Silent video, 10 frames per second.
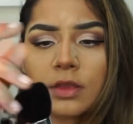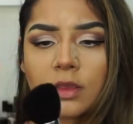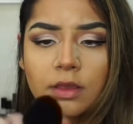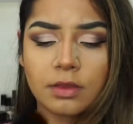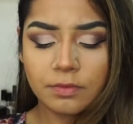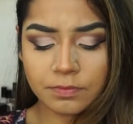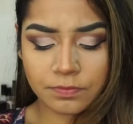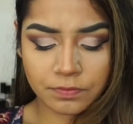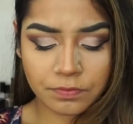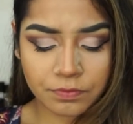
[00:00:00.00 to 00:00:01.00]
Yeah,
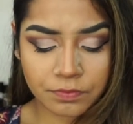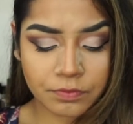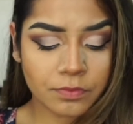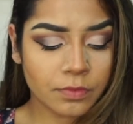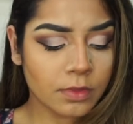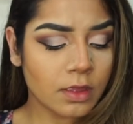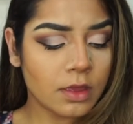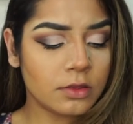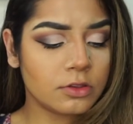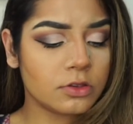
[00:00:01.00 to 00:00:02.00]

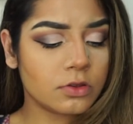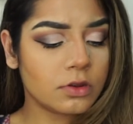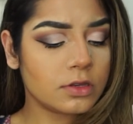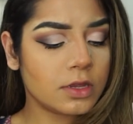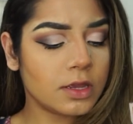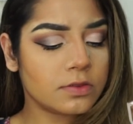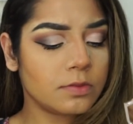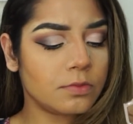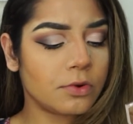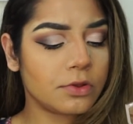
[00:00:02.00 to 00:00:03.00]
just gonna take
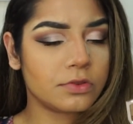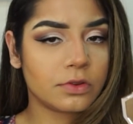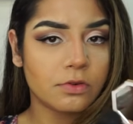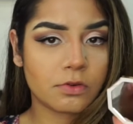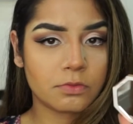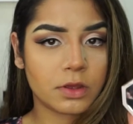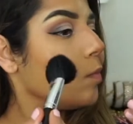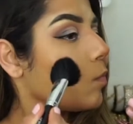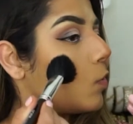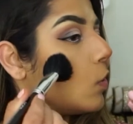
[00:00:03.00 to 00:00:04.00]
some bronzer on my
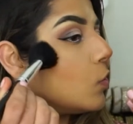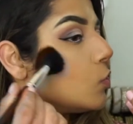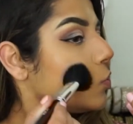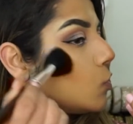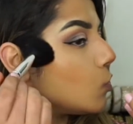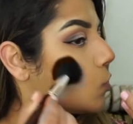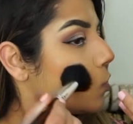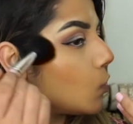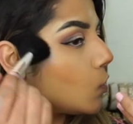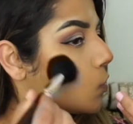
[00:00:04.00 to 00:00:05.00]
brush
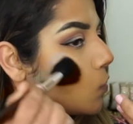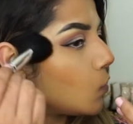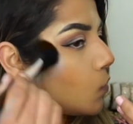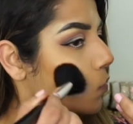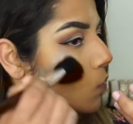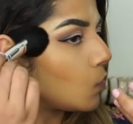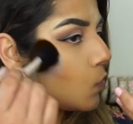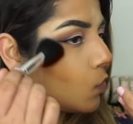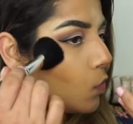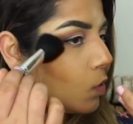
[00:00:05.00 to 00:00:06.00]
and like
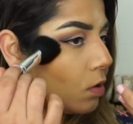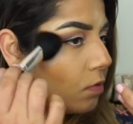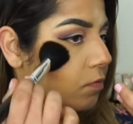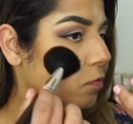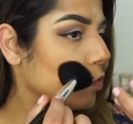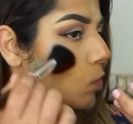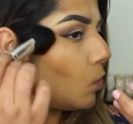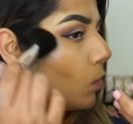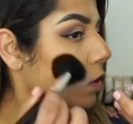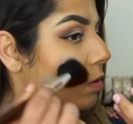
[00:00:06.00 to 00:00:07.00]
follow
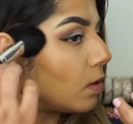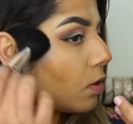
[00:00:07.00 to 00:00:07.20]
where my